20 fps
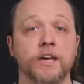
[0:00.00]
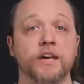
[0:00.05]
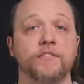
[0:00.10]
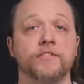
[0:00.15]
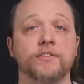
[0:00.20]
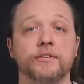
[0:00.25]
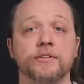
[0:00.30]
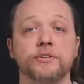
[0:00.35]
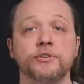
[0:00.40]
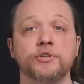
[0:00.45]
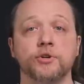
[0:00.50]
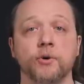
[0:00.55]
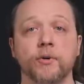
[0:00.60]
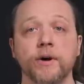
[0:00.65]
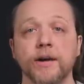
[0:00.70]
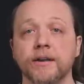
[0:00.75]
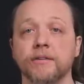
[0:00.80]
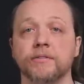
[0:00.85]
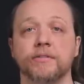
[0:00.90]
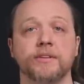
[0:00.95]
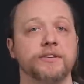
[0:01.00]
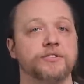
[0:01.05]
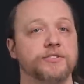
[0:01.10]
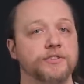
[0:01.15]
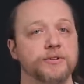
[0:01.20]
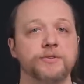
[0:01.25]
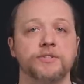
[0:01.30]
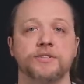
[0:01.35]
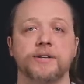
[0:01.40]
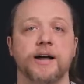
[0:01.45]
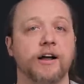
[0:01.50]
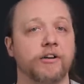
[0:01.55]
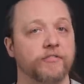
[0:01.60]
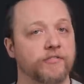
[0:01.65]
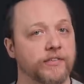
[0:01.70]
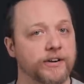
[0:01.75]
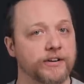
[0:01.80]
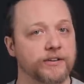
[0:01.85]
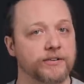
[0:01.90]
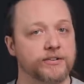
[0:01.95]
If you're enjoying these new style
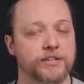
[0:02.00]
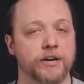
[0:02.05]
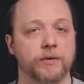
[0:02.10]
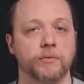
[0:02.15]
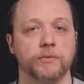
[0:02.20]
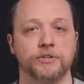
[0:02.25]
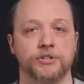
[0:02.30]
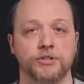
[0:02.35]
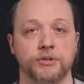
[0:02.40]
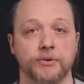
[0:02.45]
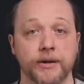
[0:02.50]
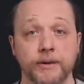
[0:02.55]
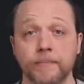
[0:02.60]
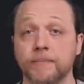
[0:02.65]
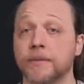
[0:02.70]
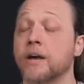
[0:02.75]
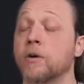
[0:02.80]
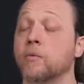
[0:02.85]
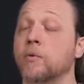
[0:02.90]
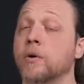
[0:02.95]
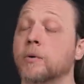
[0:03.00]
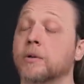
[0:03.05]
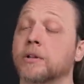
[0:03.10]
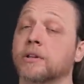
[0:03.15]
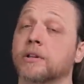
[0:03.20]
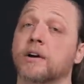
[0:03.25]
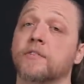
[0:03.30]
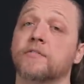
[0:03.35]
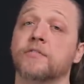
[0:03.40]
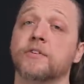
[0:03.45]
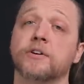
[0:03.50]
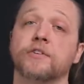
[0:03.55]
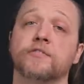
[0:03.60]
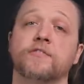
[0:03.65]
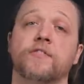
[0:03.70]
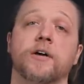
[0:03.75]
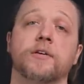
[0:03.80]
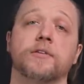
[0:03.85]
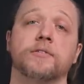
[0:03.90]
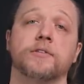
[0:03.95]
videos that we're doing, we would love for you to
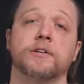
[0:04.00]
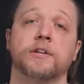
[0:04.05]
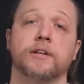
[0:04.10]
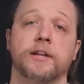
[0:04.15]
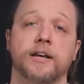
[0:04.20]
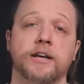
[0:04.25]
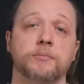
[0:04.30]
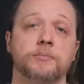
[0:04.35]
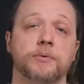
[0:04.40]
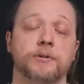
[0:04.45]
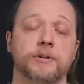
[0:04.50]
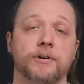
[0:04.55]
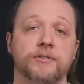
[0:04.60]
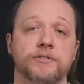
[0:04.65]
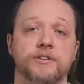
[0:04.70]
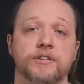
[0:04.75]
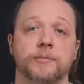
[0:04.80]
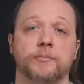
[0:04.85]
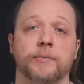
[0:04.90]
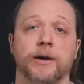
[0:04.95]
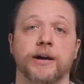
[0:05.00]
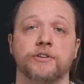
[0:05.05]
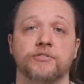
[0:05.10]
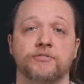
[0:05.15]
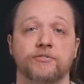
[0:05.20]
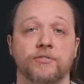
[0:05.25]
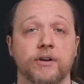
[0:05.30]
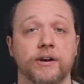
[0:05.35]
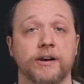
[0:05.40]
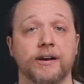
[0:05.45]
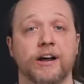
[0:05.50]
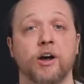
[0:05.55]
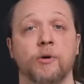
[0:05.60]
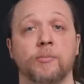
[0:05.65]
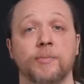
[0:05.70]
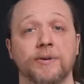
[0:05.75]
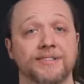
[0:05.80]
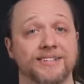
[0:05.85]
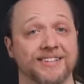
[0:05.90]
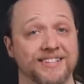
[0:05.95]
follow the link below to the Patreon and
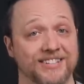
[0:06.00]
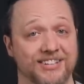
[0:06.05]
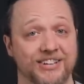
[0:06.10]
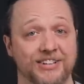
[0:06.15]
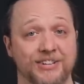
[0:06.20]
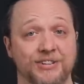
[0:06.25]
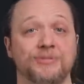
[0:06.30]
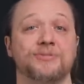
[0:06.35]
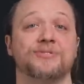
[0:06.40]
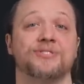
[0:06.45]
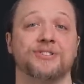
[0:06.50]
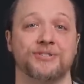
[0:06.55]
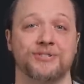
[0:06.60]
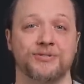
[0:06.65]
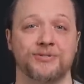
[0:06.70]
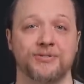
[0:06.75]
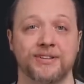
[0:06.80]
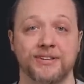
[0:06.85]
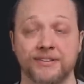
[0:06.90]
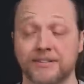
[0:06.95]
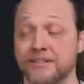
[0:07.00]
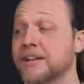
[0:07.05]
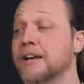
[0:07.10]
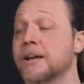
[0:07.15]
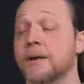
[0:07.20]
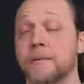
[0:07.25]
help us continue to do this.